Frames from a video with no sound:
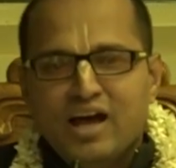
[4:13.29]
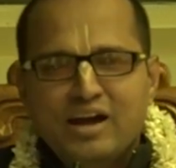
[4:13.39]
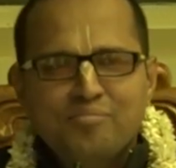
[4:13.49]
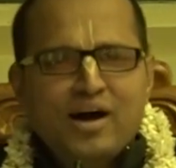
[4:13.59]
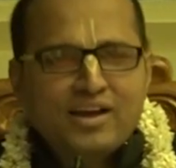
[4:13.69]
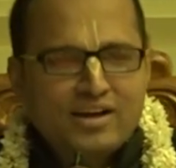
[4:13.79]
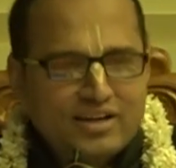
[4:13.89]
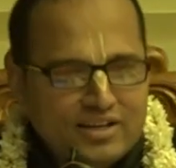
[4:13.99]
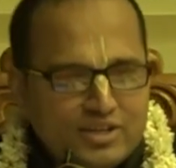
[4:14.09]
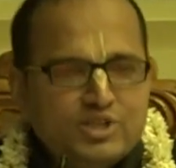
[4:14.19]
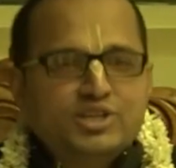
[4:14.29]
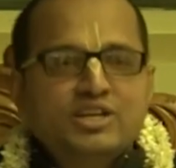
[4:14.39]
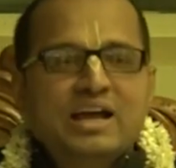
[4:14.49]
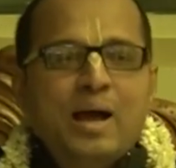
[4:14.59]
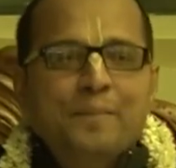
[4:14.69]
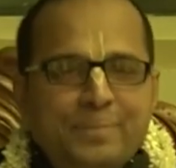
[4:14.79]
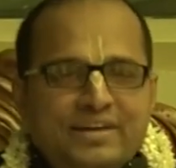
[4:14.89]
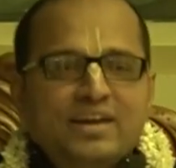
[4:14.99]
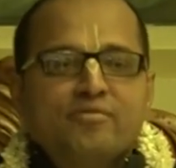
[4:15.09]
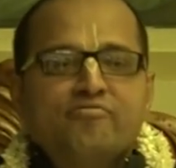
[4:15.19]
And Markandeya Rishi
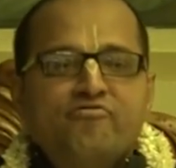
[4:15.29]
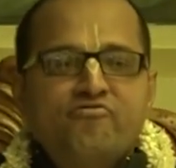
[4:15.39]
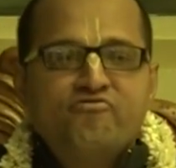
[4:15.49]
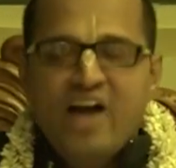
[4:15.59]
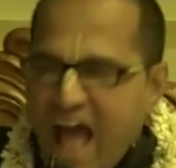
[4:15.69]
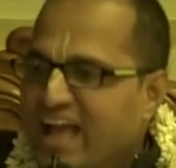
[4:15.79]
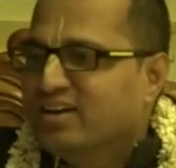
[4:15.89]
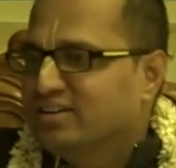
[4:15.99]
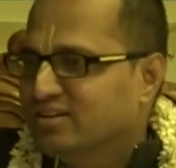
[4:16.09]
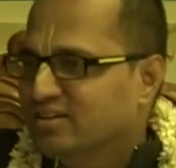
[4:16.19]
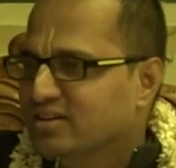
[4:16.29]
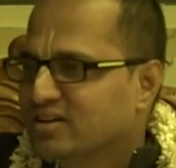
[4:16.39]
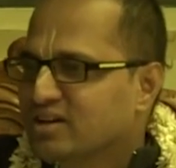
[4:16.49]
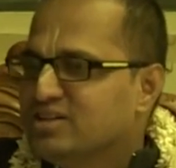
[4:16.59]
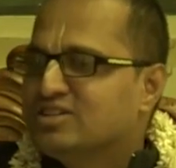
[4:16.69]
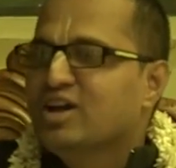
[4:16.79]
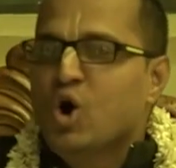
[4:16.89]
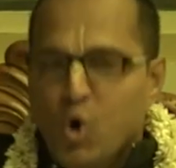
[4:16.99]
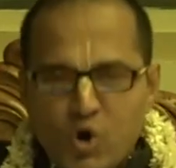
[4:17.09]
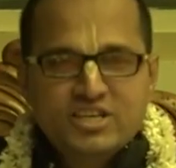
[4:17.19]
became angry. He said,
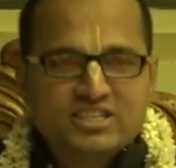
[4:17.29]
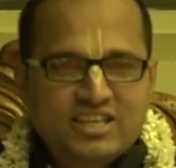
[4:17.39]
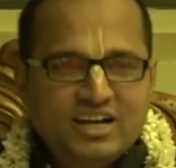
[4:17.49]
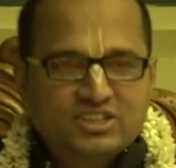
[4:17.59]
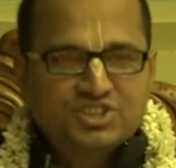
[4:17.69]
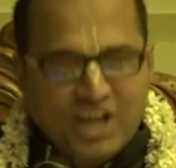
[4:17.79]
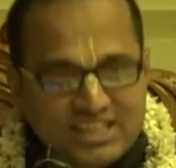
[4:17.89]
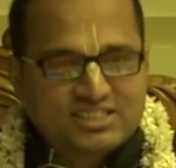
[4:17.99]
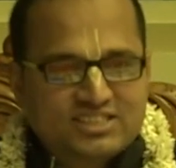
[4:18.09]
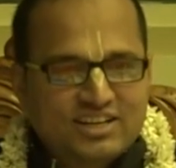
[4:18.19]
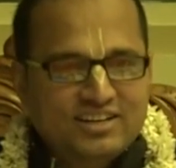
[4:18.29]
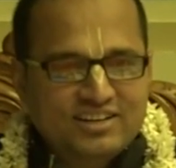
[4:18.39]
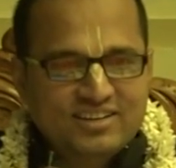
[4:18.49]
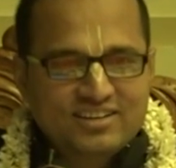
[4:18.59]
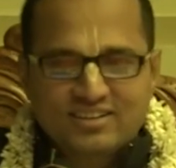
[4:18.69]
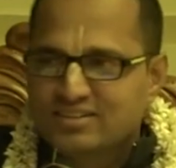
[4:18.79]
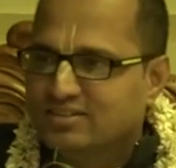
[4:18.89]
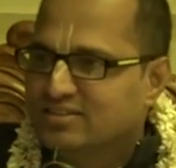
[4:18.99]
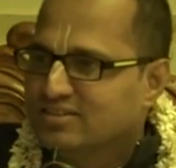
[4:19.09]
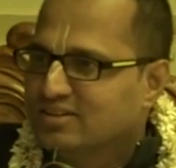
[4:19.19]
Who is that rascal?
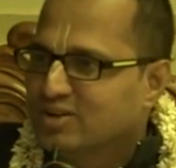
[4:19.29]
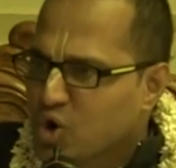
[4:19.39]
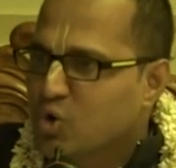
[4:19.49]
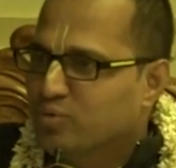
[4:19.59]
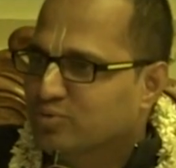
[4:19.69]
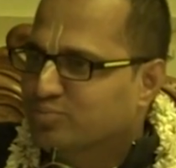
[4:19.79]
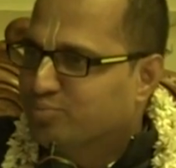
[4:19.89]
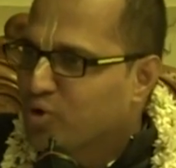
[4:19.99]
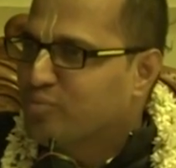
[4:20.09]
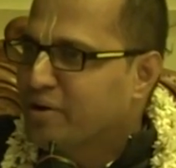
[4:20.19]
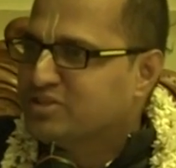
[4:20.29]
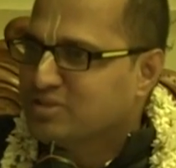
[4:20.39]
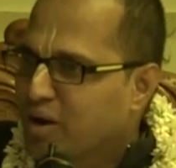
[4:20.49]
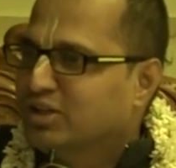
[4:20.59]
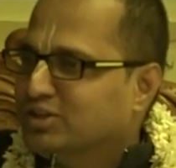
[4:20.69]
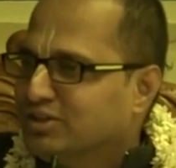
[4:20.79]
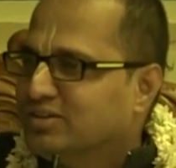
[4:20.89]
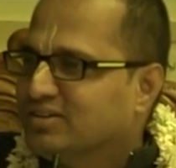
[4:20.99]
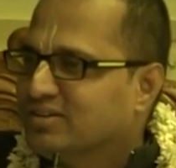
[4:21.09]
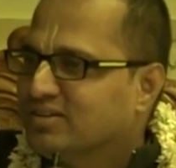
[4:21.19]
Who broke my
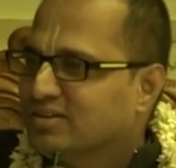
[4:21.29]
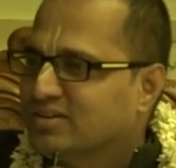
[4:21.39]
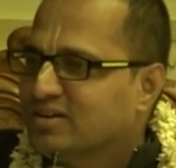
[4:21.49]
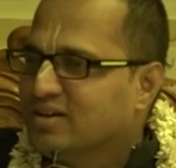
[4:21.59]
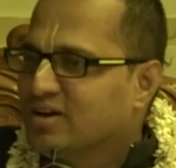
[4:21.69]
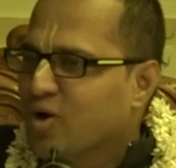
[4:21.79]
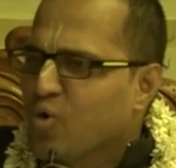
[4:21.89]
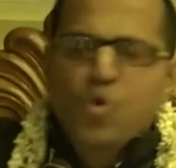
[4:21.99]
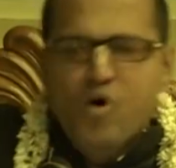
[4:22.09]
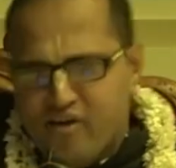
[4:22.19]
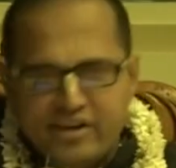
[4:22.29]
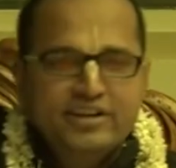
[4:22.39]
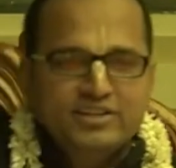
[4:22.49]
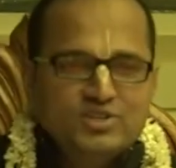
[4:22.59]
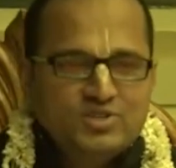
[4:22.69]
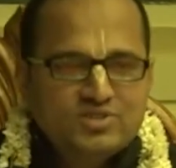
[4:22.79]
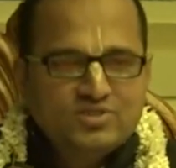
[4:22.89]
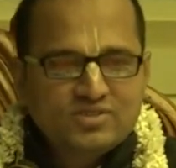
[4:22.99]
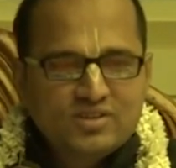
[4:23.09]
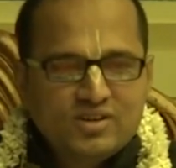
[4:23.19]
samadhi? Whoever it is.
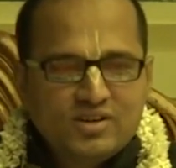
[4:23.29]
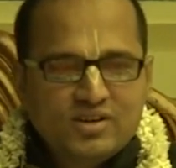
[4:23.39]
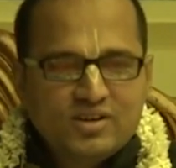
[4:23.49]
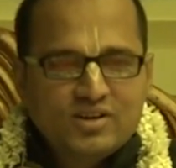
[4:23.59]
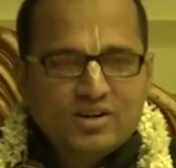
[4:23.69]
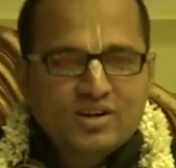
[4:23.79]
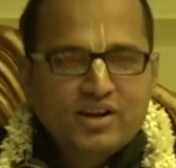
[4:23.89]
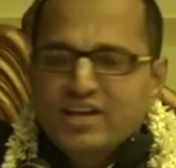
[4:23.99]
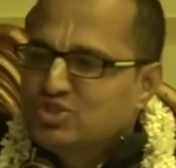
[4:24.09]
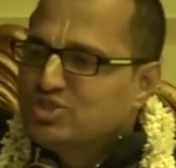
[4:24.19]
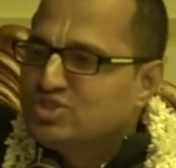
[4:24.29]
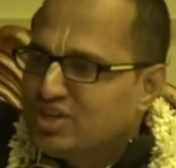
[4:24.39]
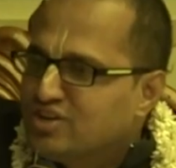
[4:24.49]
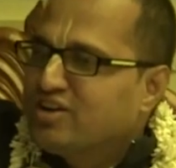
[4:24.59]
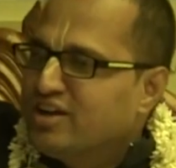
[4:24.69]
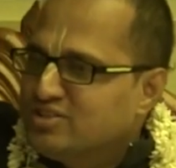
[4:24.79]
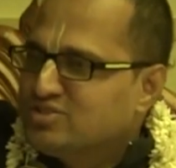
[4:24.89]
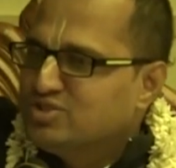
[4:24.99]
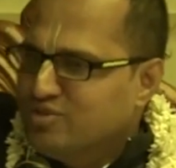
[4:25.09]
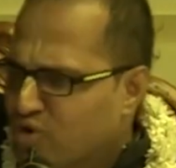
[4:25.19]
Next
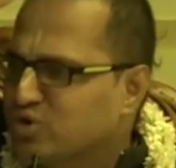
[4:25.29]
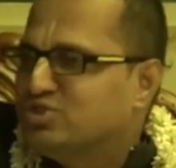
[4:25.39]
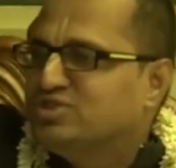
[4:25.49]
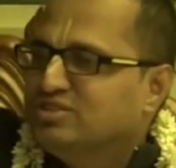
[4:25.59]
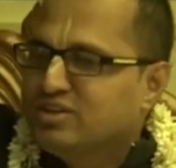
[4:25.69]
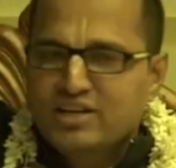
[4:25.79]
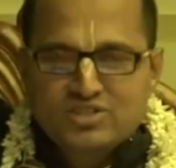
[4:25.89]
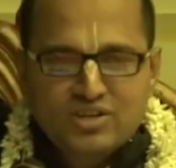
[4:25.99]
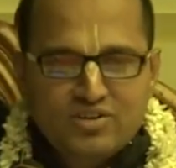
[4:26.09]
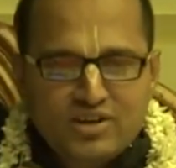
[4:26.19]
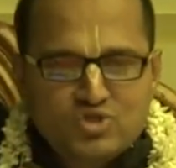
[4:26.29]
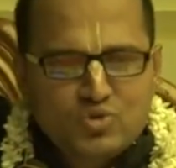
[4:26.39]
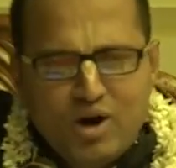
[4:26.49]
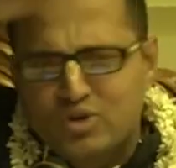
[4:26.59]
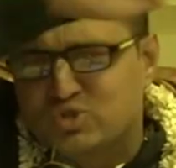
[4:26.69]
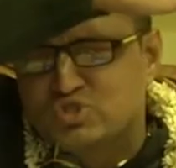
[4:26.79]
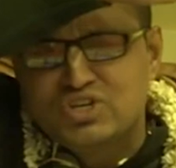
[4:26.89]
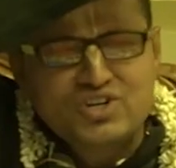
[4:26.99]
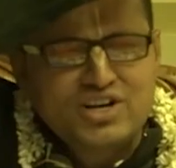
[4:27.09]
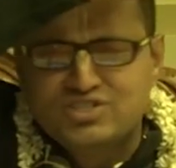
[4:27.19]
sunrise, he won't see the next sunrise. Tomorrow's
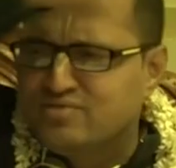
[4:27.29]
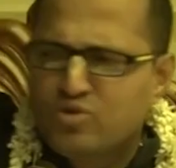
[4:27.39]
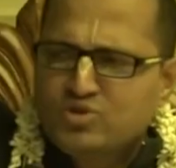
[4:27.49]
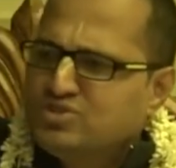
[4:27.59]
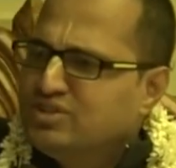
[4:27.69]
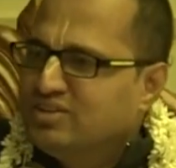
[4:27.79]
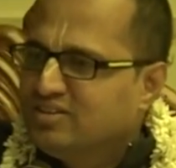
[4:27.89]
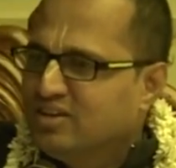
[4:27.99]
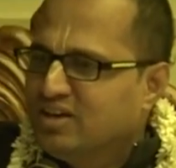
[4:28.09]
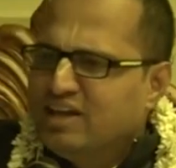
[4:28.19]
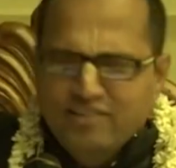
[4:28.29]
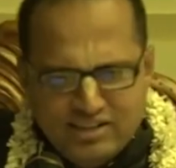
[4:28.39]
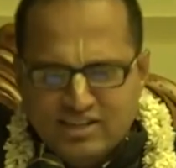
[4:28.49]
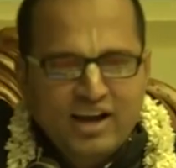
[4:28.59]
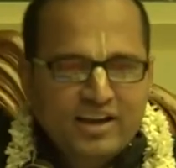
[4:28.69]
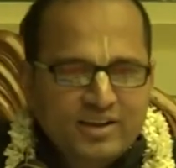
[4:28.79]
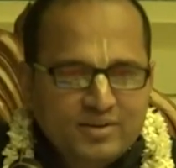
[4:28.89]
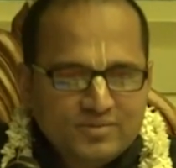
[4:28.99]
sunrise, he won't see. He will die.